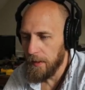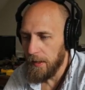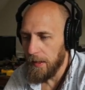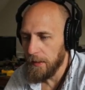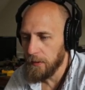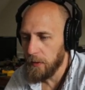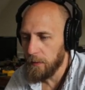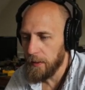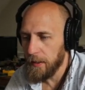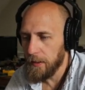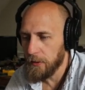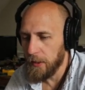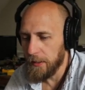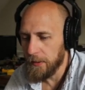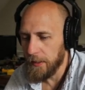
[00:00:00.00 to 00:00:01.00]
And so we're going to
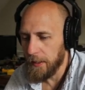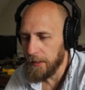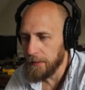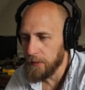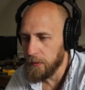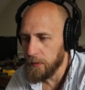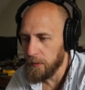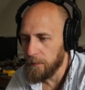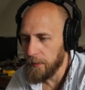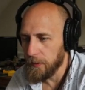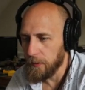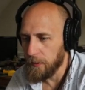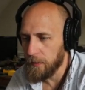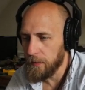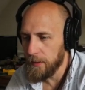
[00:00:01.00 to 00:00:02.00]
change that to
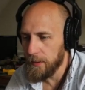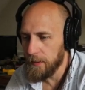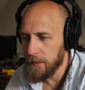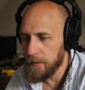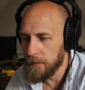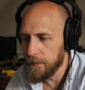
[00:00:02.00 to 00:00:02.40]
missile 3.